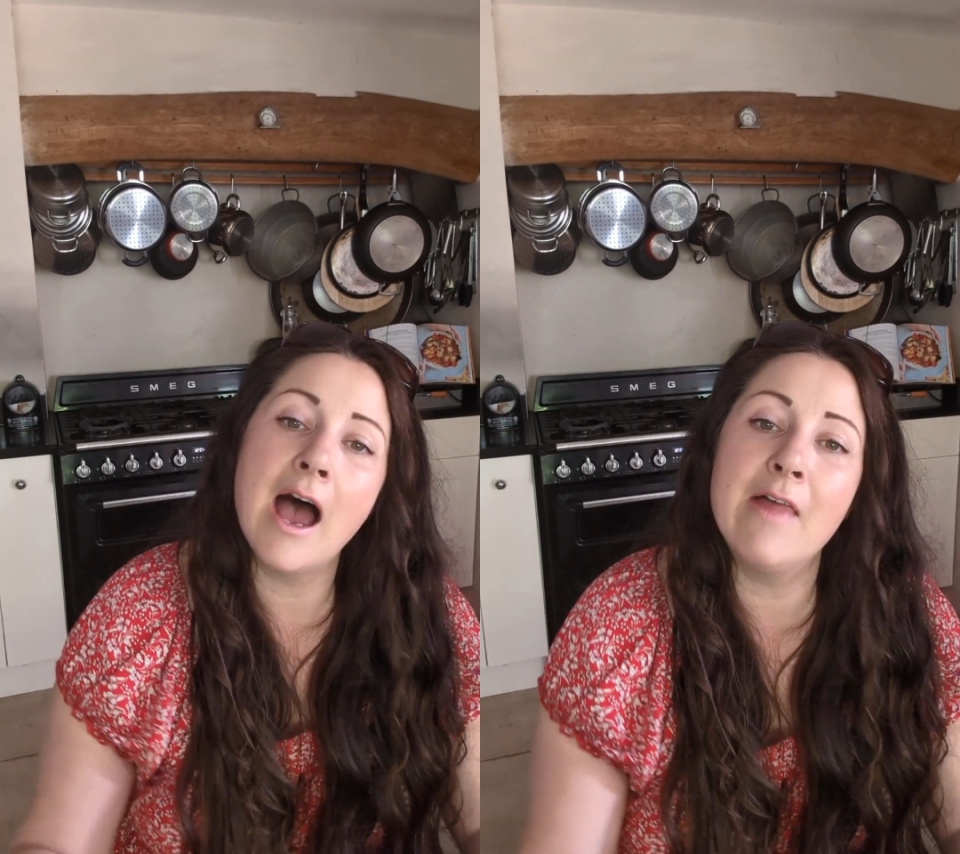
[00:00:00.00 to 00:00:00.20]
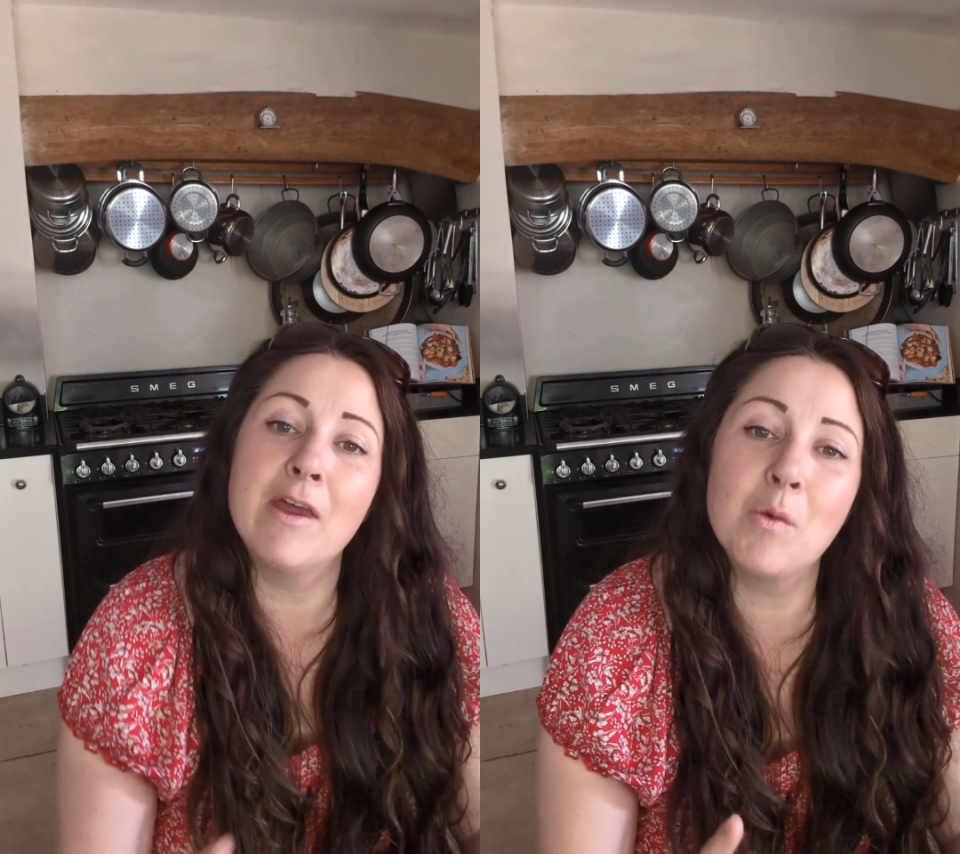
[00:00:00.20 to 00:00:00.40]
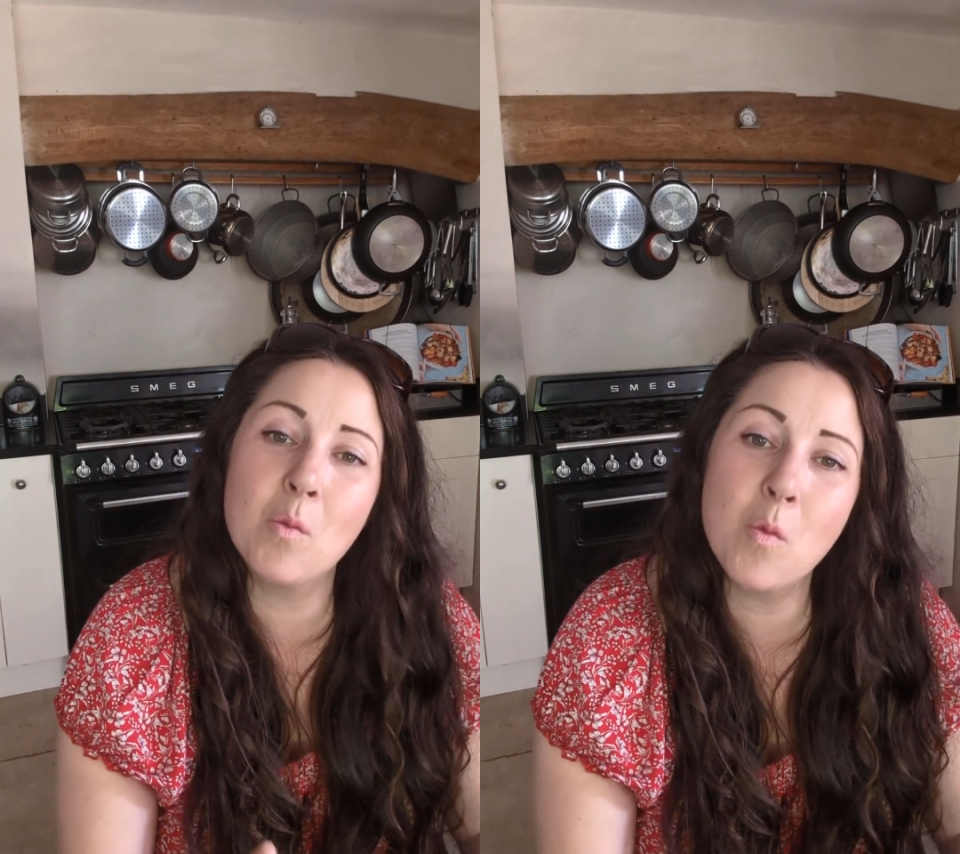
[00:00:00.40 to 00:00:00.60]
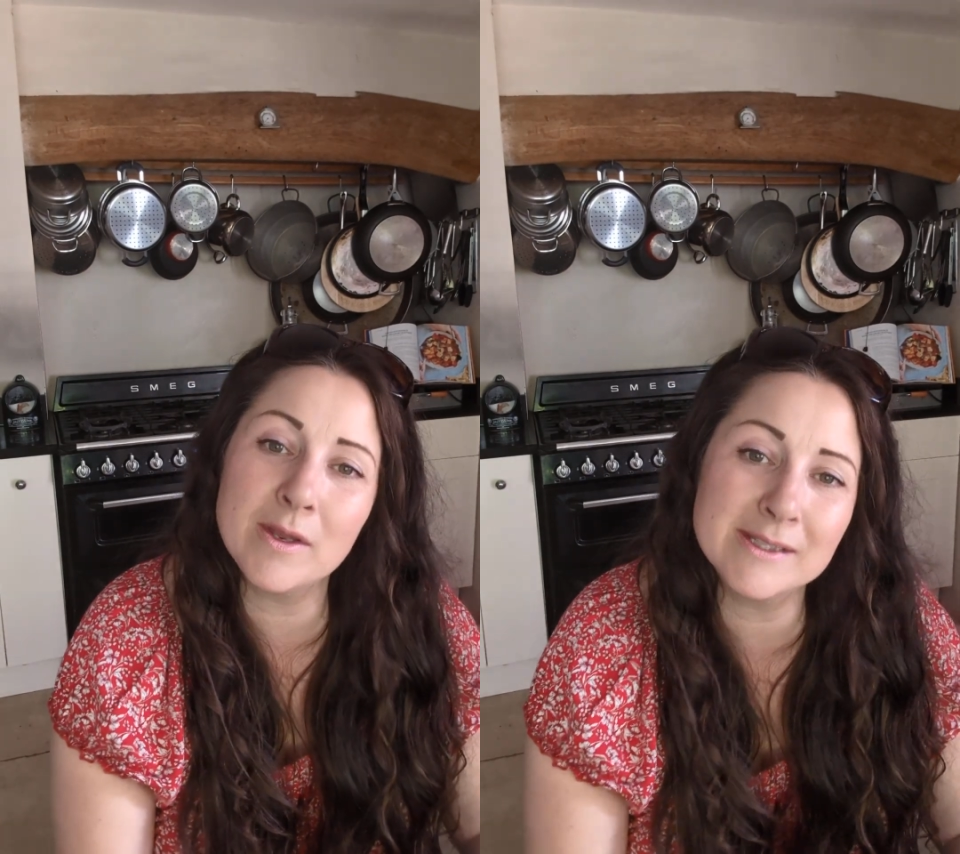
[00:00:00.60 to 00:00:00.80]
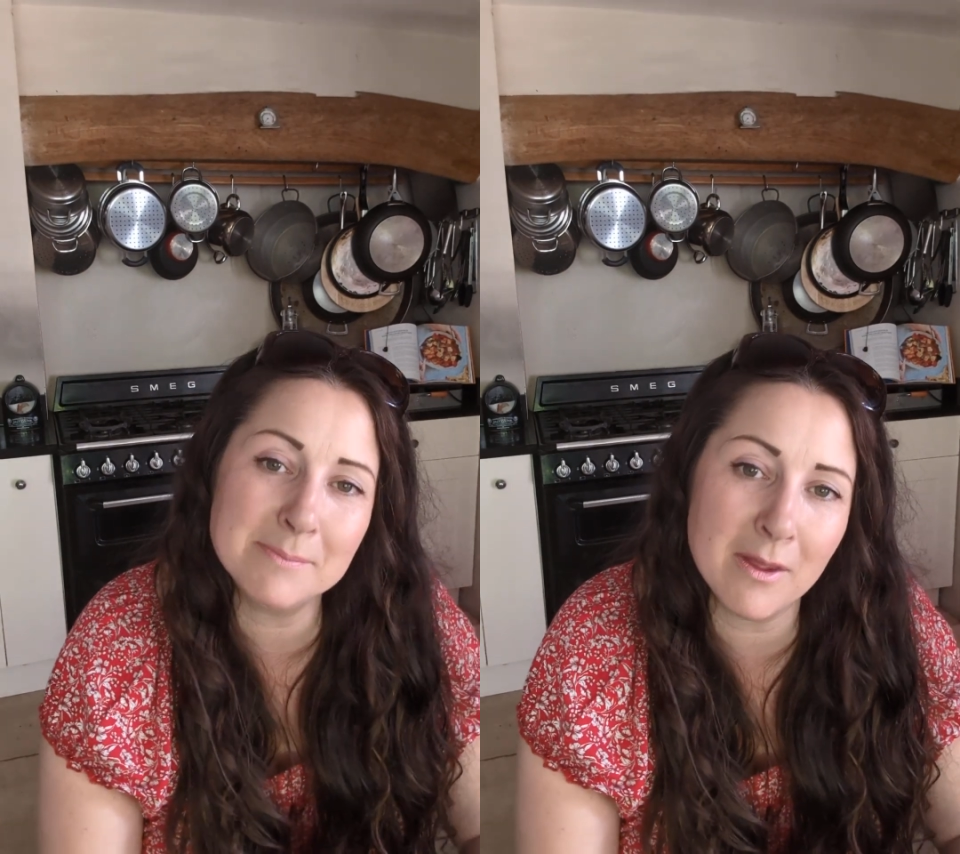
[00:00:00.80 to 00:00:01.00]
And then
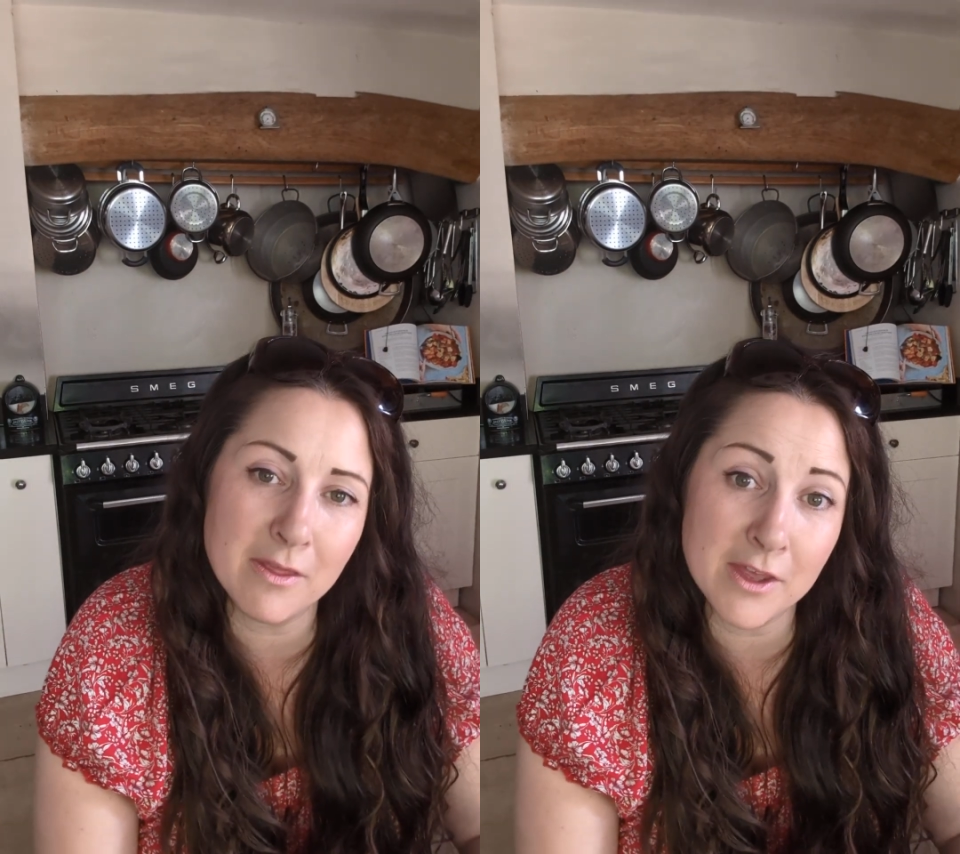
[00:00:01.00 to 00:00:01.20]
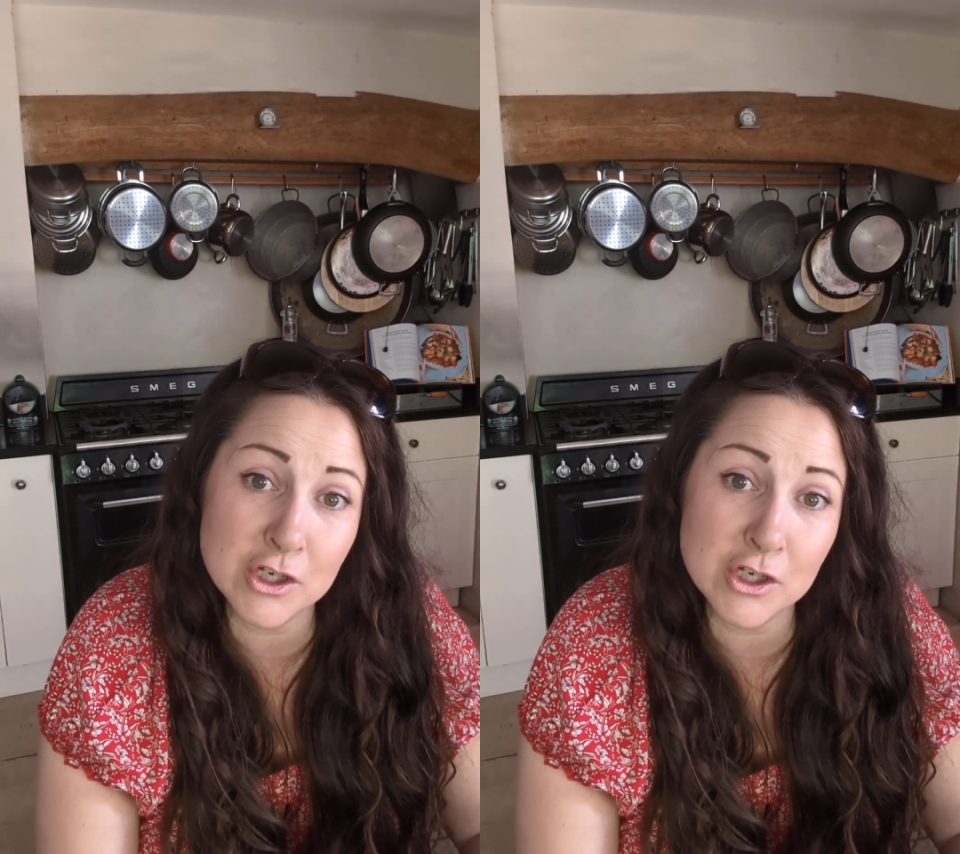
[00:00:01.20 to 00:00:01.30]
once a month,